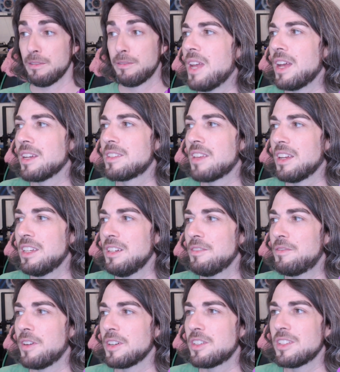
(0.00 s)
Yeah, executive
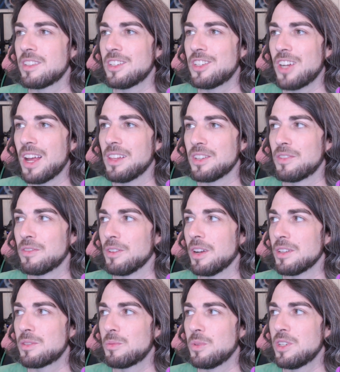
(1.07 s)
function's a challenge for
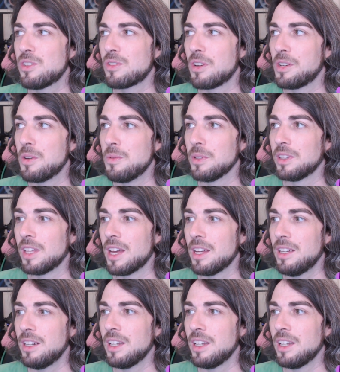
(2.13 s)
us. We struggle with that.